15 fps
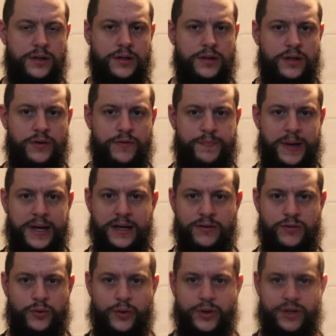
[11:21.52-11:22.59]
you've been
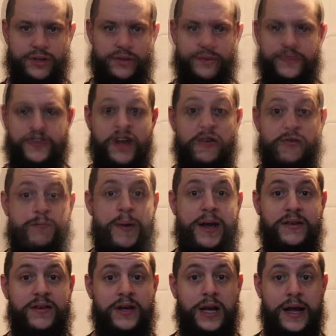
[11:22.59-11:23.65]
talking to yourself
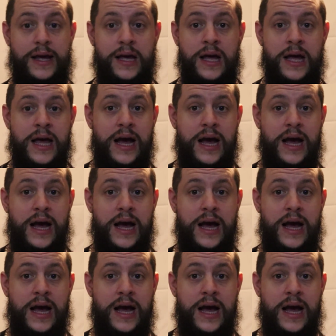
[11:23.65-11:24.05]
basically,